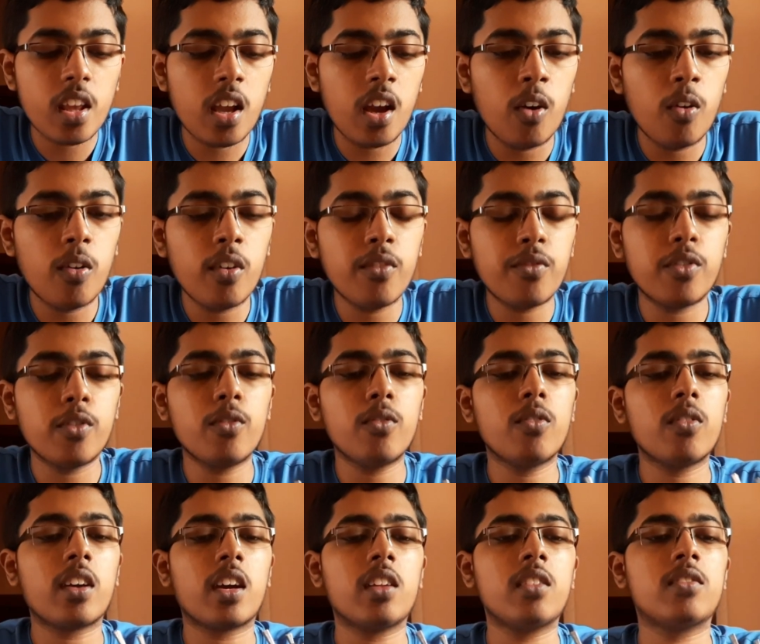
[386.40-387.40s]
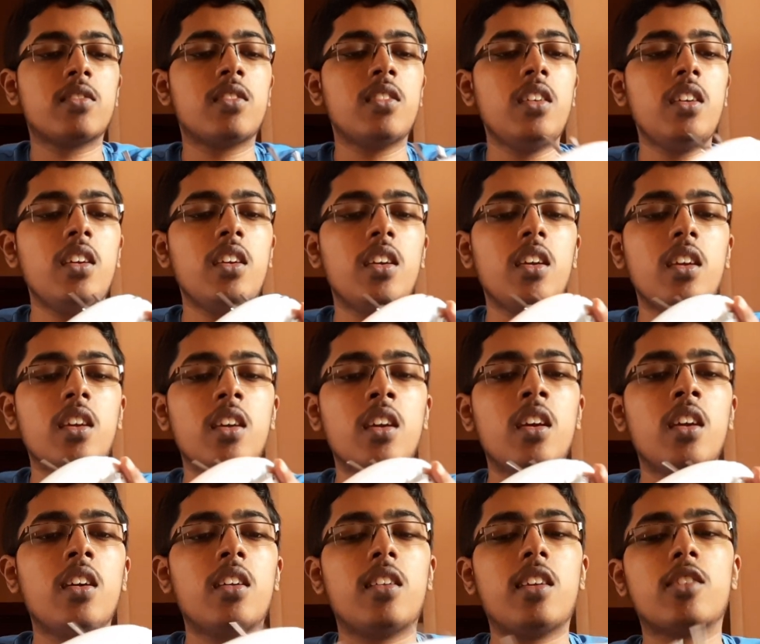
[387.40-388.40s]
Now if you can see,
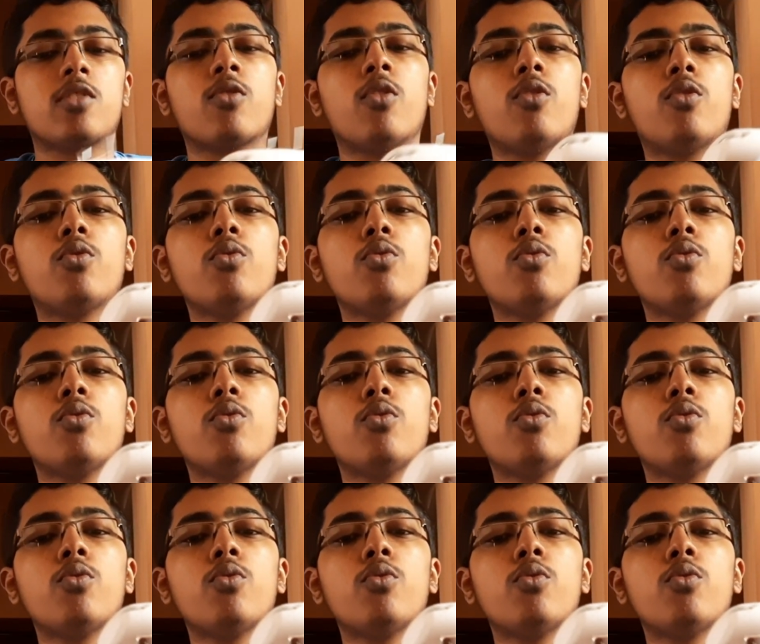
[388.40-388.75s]
let's go